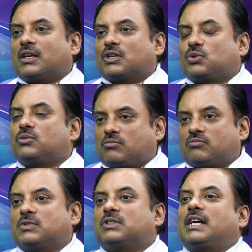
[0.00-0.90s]
So,
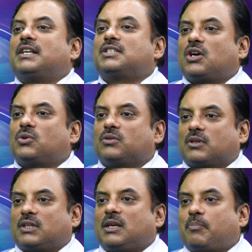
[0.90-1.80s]
that is how
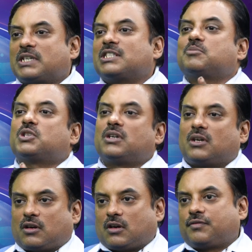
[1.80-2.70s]
the
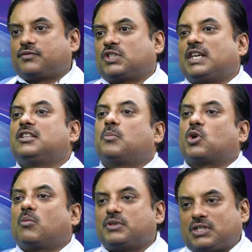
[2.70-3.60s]
perception of seeing the problem